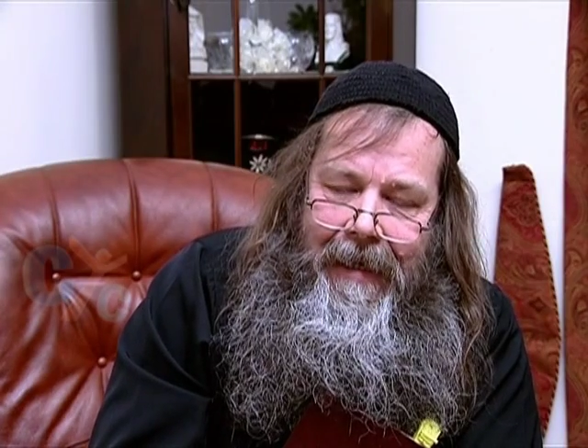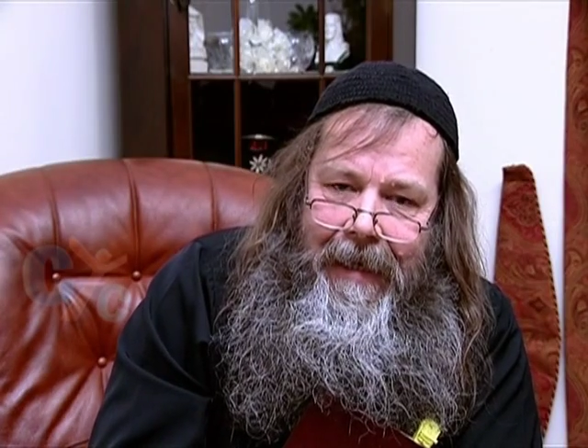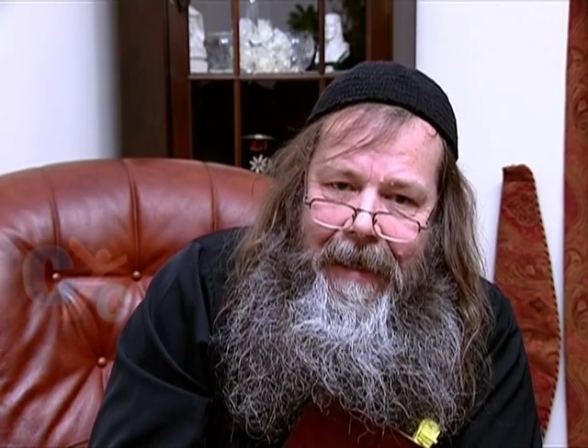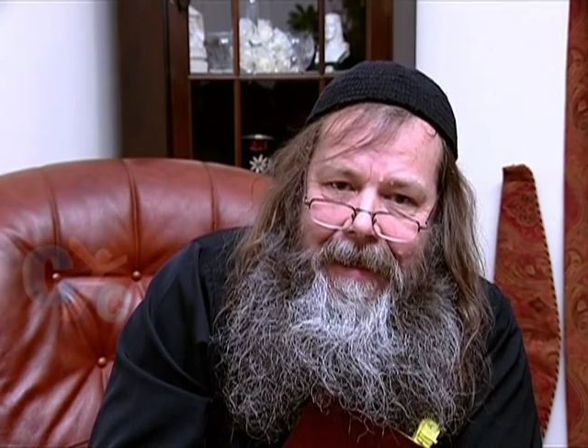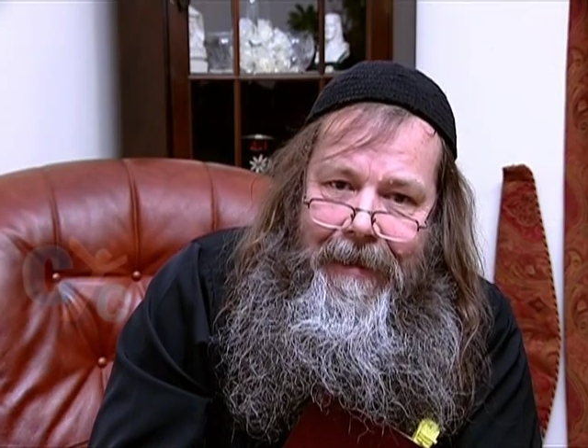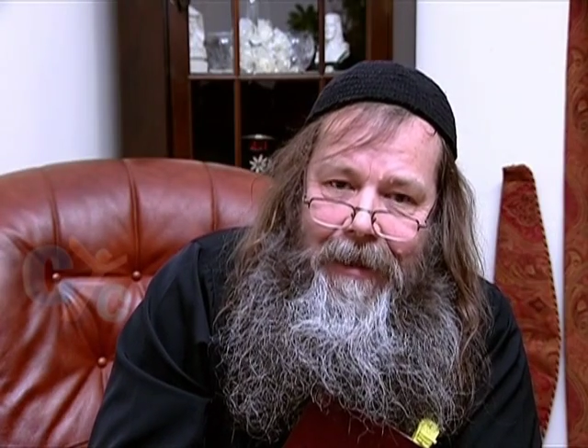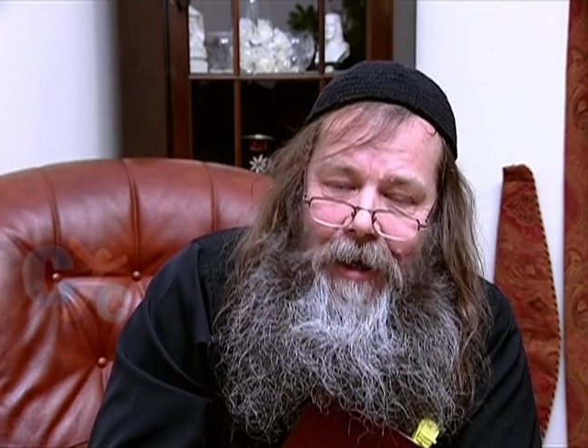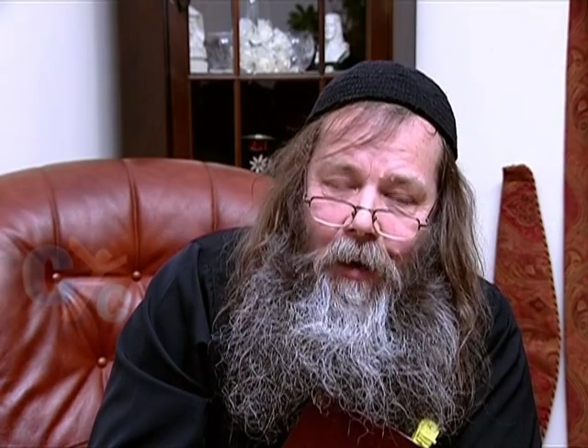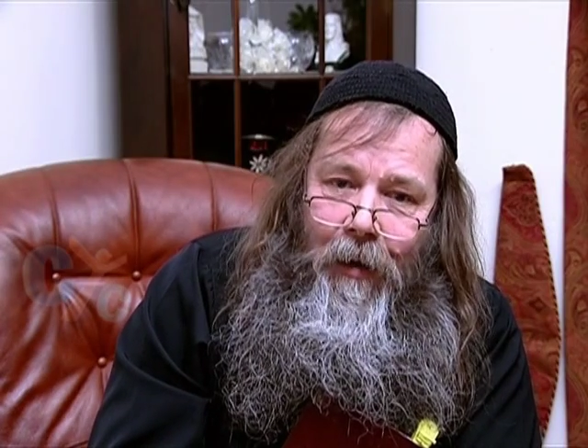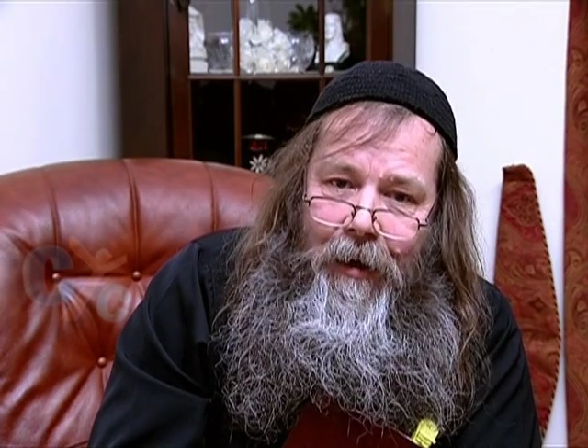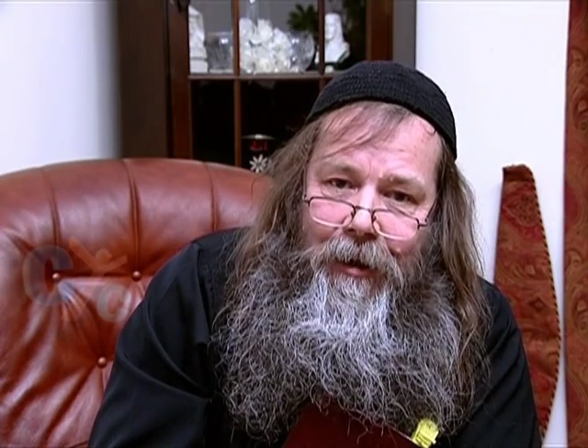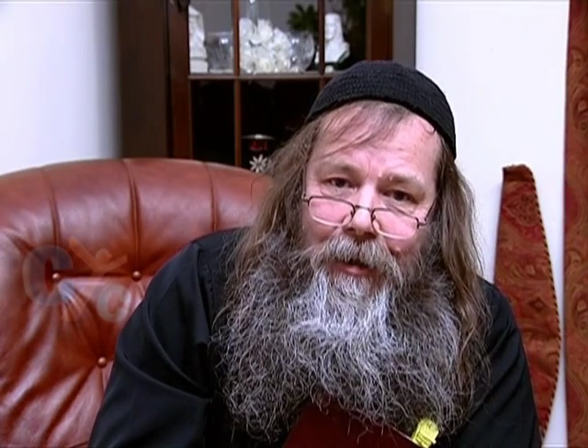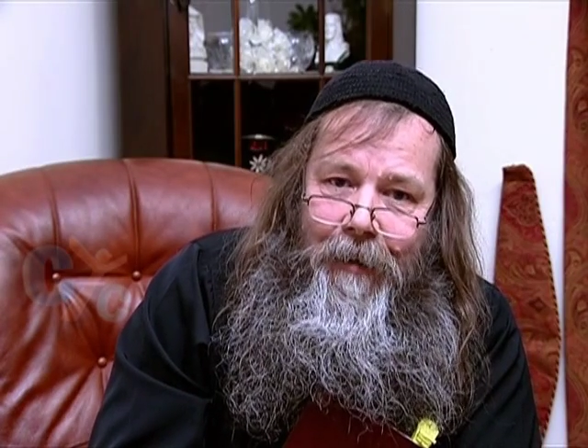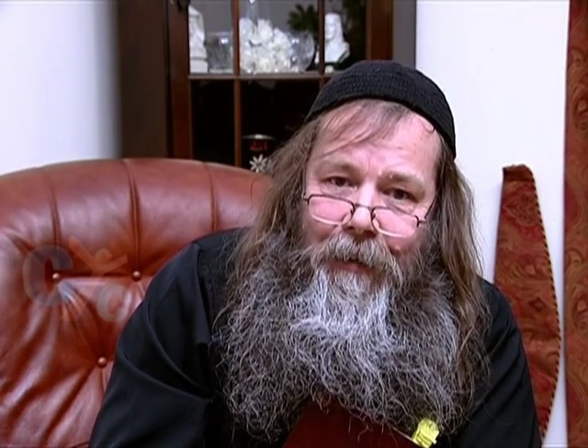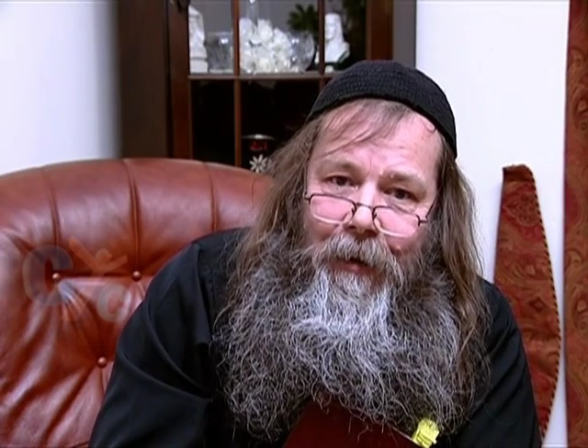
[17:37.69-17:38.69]
It's
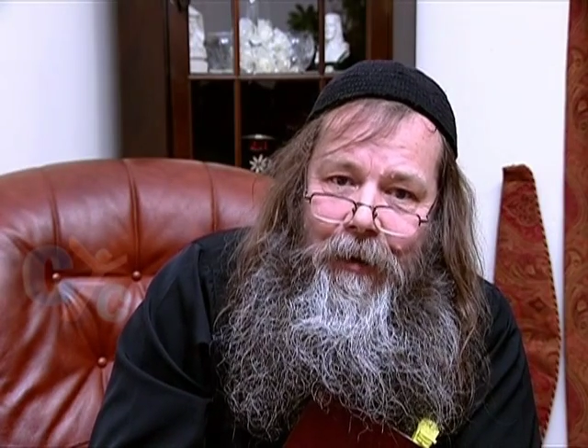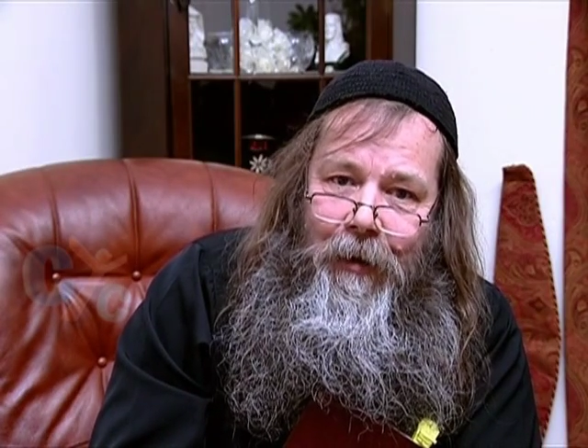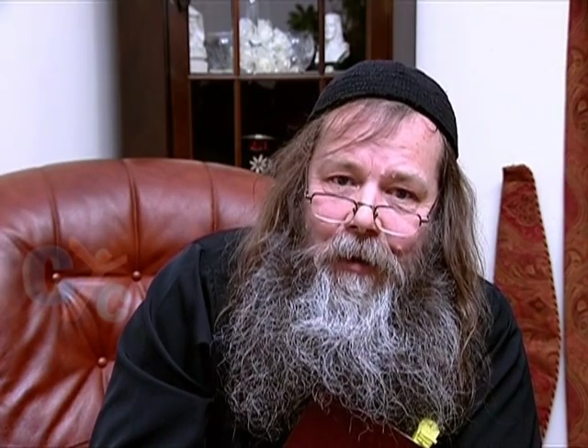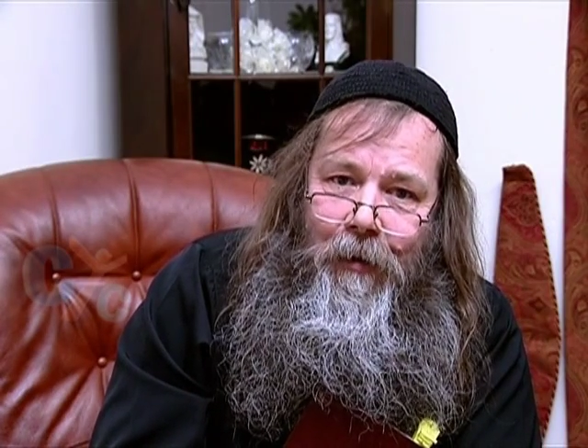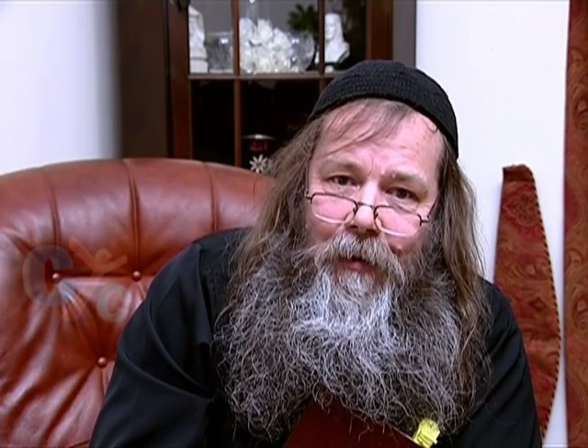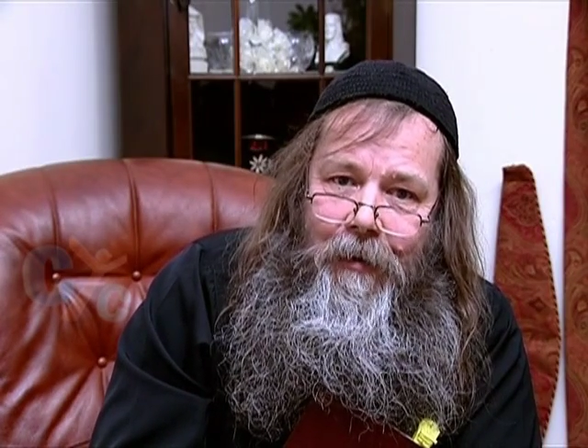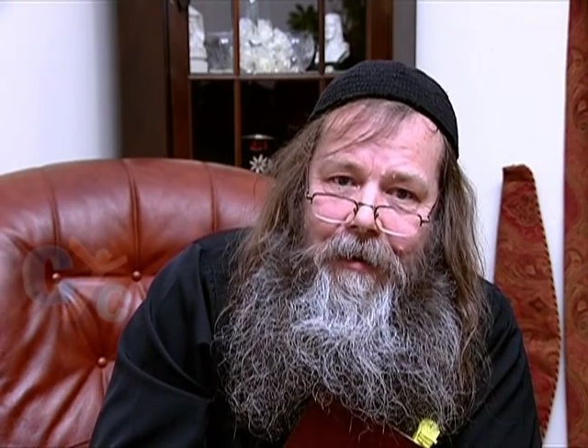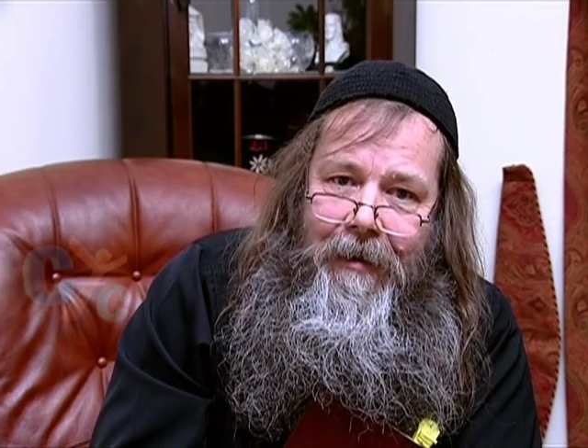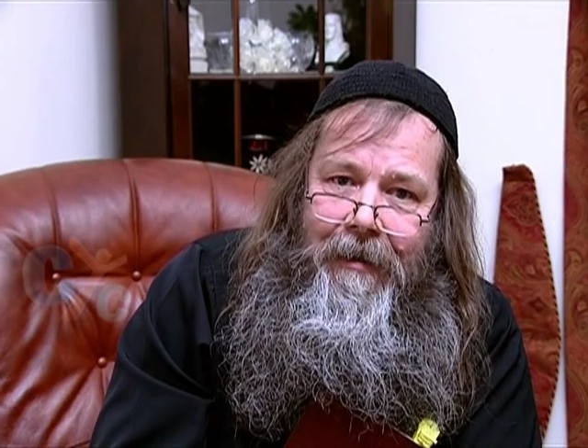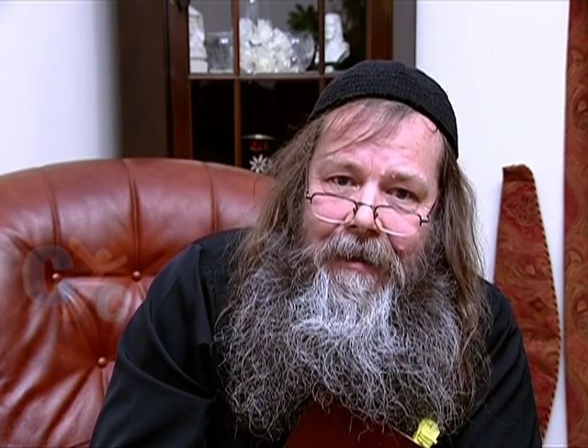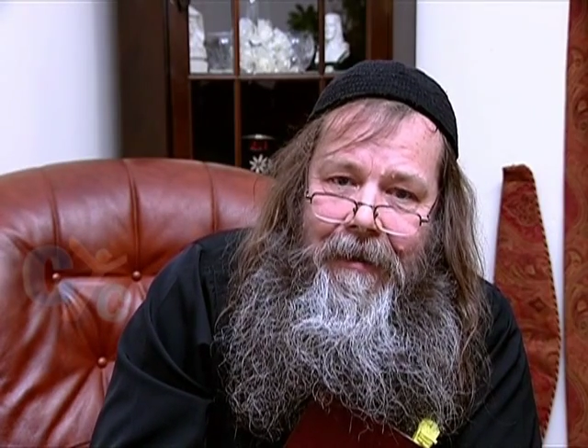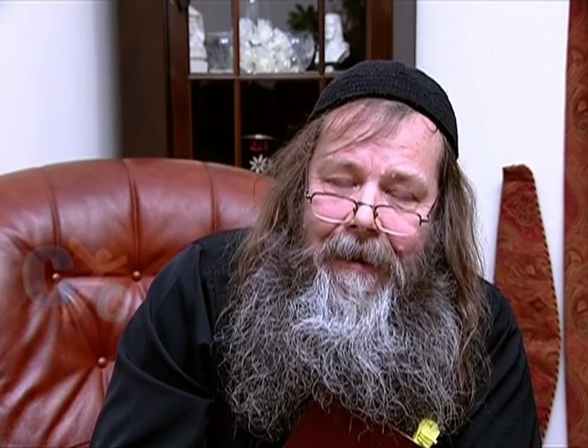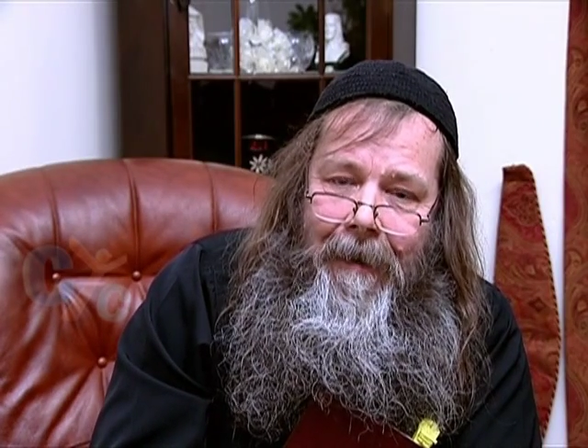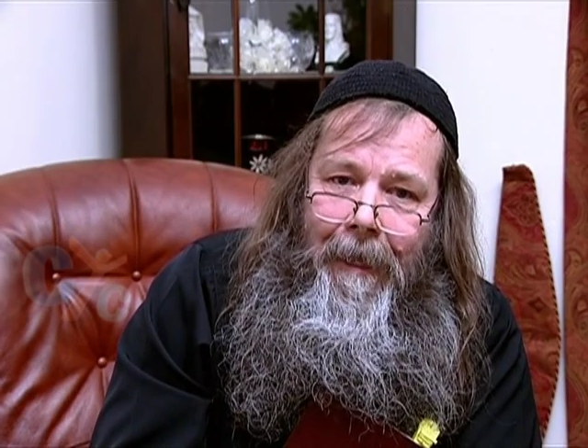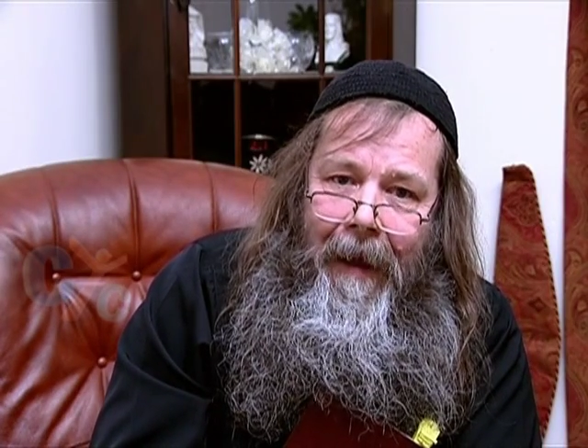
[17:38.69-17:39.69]
going to produce